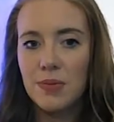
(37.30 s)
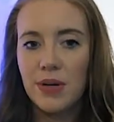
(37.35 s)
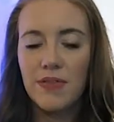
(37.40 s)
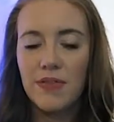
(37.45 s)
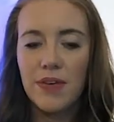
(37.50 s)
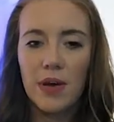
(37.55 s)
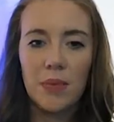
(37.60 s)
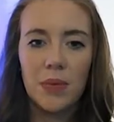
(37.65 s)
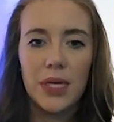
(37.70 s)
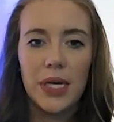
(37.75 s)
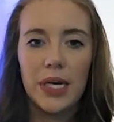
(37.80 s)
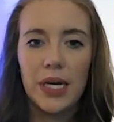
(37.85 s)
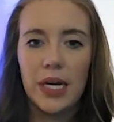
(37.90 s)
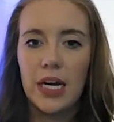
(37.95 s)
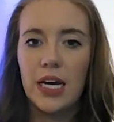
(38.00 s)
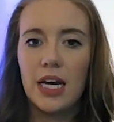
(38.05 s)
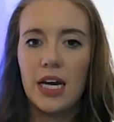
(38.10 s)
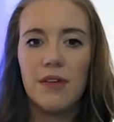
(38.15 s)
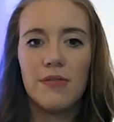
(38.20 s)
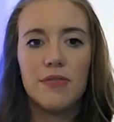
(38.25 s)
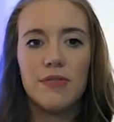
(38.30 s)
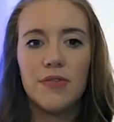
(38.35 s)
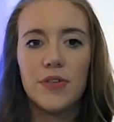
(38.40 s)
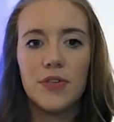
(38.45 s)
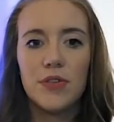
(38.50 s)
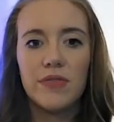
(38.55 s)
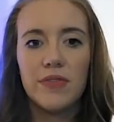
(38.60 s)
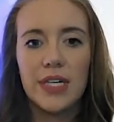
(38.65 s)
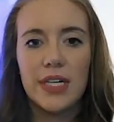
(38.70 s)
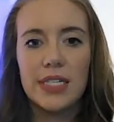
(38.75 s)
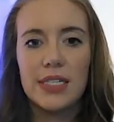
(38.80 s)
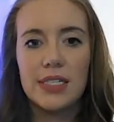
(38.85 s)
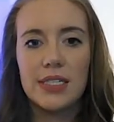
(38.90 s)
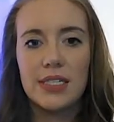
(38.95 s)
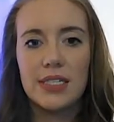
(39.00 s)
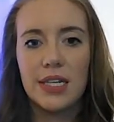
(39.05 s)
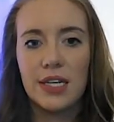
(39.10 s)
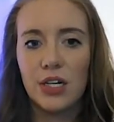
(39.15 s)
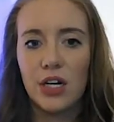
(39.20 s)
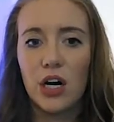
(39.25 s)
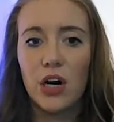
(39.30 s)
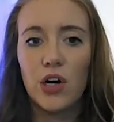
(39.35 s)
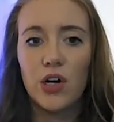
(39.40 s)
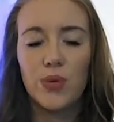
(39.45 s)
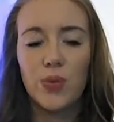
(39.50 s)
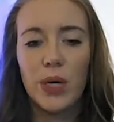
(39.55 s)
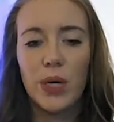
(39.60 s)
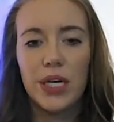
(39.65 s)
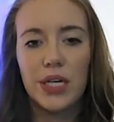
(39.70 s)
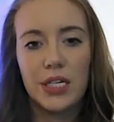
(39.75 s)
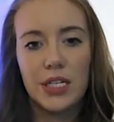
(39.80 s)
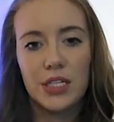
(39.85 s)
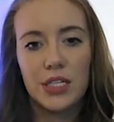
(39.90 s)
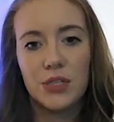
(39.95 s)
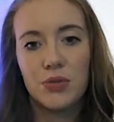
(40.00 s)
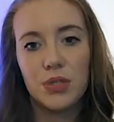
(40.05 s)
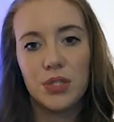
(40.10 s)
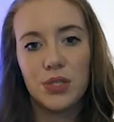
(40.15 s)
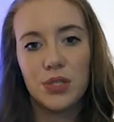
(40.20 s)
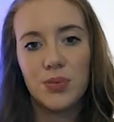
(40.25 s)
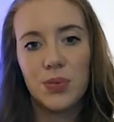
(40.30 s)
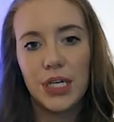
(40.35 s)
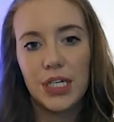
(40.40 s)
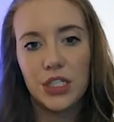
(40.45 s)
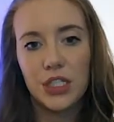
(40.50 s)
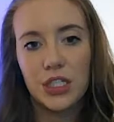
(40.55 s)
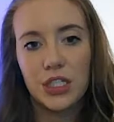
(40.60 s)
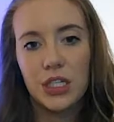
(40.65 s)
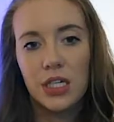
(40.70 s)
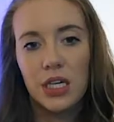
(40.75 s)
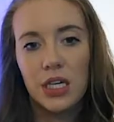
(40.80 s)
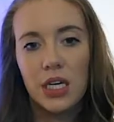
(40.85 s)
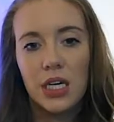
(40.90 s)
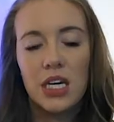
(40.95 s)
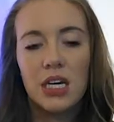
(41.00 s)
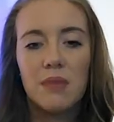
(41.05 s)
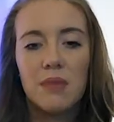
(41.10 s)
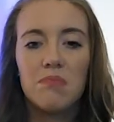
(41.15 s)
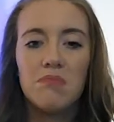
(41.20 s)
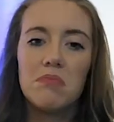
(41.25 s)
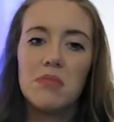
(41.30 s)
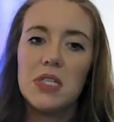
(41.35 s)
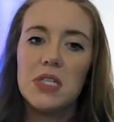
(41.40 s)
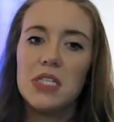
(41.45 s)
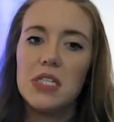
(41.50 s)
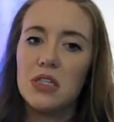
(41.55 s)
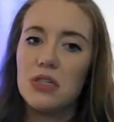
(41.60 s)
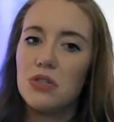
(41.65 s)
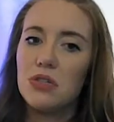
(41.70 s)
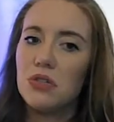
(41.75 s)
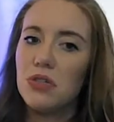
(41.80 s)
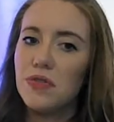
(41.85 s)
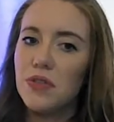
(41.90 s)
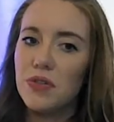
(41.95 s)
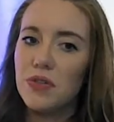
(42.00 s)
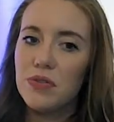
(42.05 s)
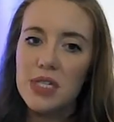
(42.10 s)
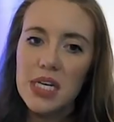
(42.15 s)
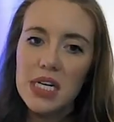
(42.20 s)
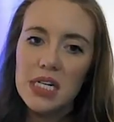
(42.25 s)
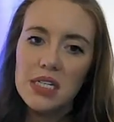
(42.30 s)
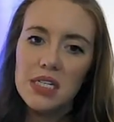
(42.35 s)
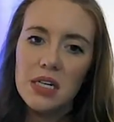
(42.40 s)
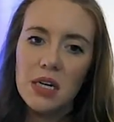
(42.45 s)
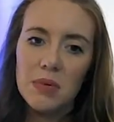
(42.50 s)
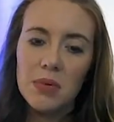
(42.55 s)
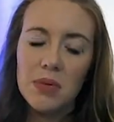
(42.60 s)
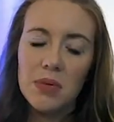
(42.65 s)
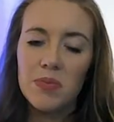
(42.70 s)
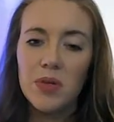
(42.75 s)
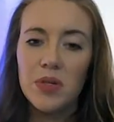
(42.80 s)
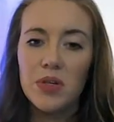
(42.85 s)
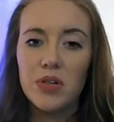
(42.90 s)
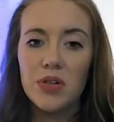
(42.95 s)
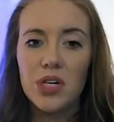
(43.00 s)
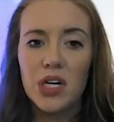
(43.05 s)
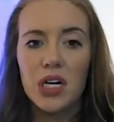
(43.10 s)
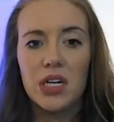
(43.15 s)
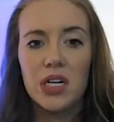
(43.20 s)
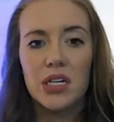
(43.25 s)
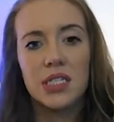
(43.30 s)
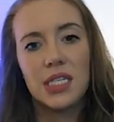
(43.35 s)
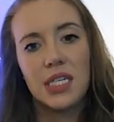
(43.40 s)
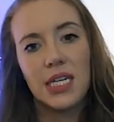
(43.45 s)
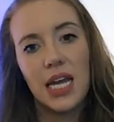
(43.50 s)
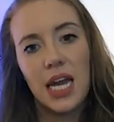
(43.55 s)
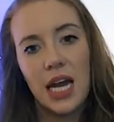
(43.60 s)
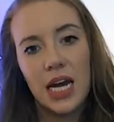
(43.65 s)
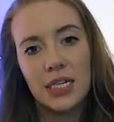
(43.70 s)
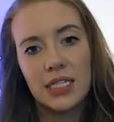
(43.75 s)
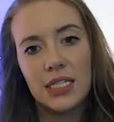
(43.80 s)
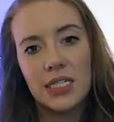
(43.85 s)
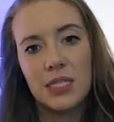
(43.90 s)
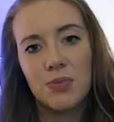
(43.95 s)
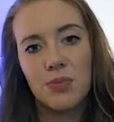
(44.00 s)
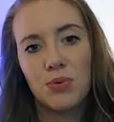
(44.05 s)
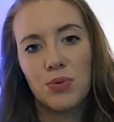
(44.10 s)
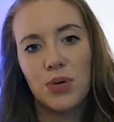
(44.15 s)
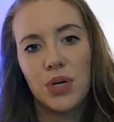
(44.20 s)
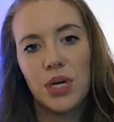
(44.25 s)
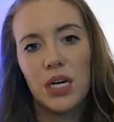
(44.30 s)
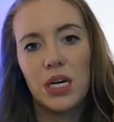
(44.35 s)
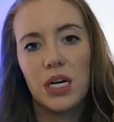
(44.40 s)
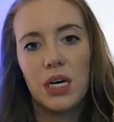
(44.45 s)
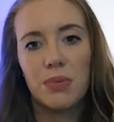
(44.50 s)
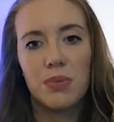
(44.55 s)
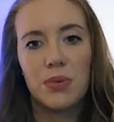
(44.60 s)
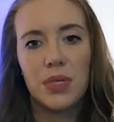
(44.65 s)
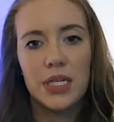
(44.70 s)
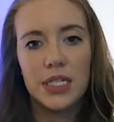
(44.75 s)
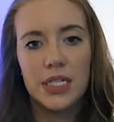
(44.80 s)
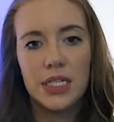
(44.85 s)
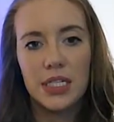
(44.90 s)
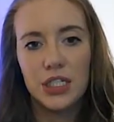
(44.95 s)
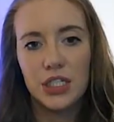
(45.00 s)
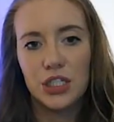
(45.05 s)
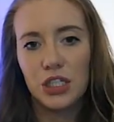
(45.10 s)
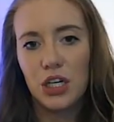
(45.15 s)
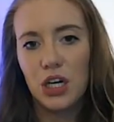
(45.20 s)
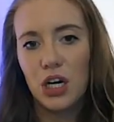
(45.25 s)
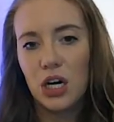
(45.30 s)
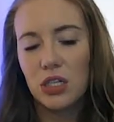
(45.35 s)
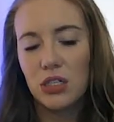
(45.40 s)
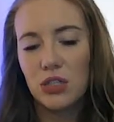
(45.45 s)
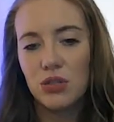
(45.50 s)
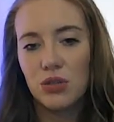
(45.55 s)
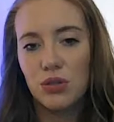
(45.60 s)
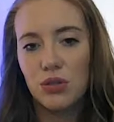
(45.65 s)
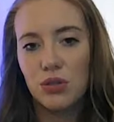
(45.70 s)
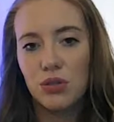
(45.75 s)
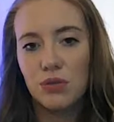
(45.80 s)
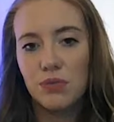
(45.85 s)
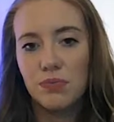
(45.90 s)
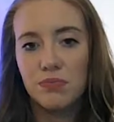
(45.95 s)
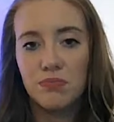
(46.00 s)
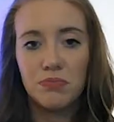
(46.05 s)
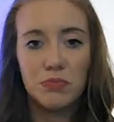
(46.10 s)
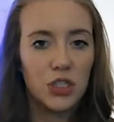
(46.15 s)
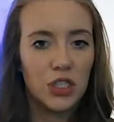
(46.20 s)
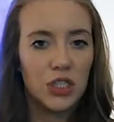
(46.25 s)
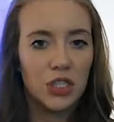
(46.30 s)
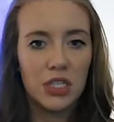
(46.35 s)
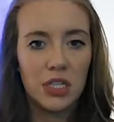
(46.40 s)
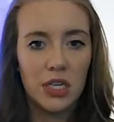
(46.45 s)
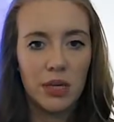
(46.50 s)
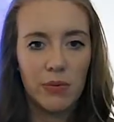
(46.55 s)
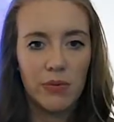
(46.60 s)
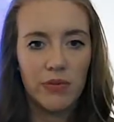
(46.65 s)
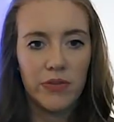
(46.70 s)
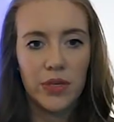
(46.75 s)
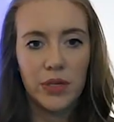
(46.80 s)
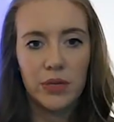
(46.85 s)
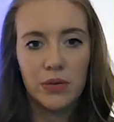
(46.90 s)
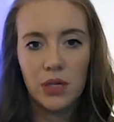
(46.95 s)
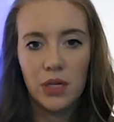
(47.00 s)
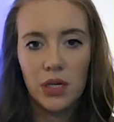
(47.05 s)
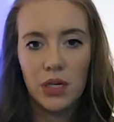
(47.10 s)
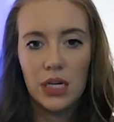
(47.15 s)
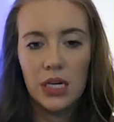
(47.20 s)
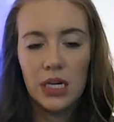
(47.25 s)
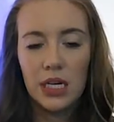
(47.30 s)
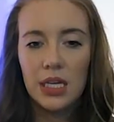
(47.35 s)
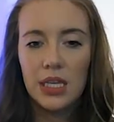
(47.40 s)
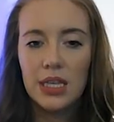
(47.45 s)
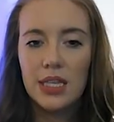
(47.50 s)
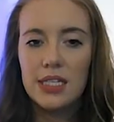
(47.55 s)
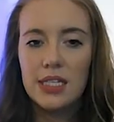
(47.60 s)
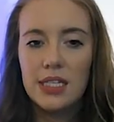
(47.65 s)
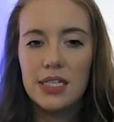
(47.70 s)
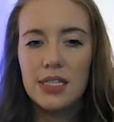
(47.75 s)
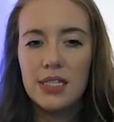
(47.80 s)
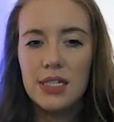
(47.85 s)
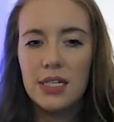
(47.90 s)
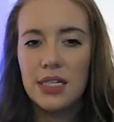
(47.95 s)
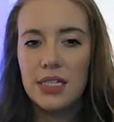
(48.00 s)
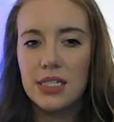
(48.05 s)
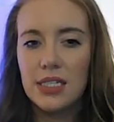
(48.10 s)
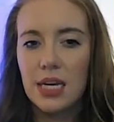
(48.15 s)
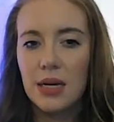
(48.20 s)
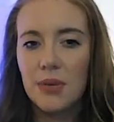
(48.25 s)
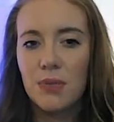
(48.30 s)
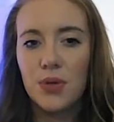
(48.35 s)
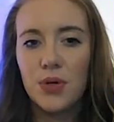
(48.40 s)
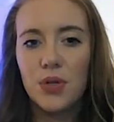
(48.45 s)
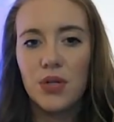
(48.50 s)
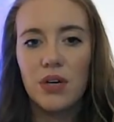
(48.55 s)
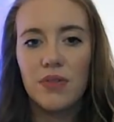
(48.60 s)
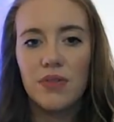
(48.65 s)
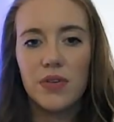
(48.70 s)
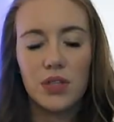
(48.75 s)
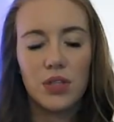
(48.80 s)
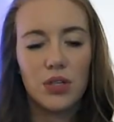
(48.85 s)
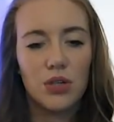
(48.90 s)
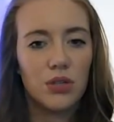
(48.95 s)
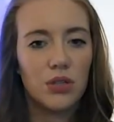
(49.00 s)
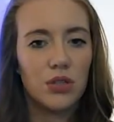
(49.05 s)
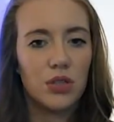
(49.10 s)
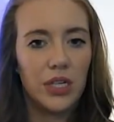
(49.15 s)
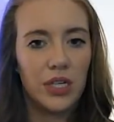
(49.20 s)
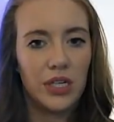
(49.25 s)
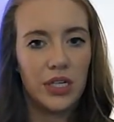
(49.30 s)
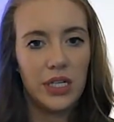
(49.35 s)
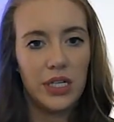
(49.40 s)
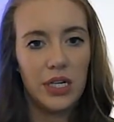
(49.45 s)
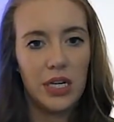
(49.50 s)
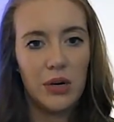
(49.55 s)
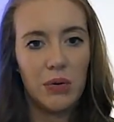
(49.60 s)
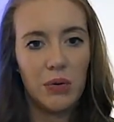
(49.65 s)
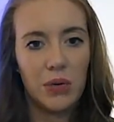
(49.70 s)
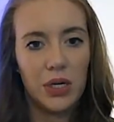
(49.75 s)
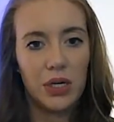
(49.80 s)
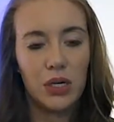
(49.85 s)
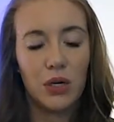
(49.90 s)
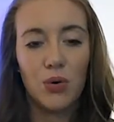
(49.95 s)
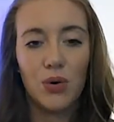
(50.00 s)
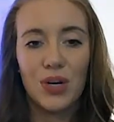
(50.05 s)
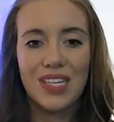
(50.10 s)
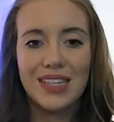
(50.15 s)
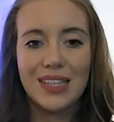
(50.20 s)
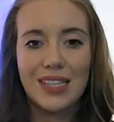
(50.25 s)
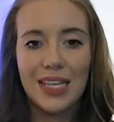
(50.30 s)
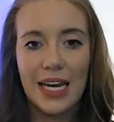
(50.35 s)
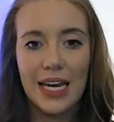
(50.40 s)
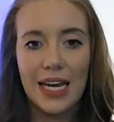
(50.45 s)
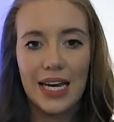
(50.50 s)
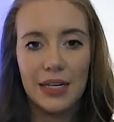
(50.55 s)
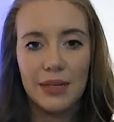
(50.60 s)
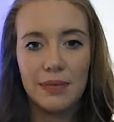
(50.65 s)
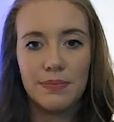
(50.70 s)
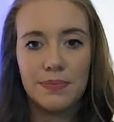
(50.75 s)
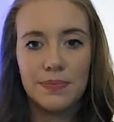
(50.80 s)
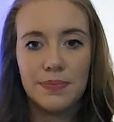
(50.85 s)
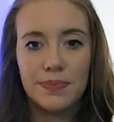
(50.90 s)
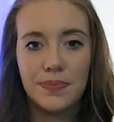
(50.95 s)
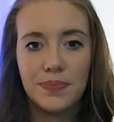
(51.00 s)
my family and I have a few devices that are hardwired into a switch. These include a few desktop computers, an access point, a PlayStation console, just to name a few. This is an example of a local area network, or LAN.